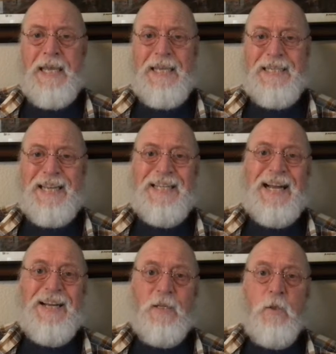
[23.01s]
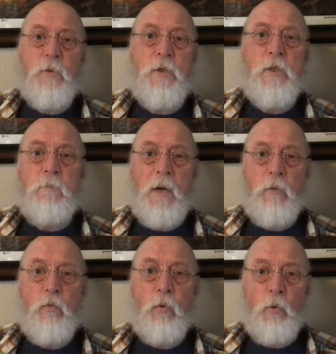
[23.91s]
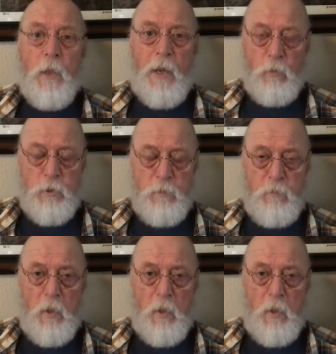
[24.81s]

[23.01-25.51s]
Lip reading: is a diagnosis by rule out.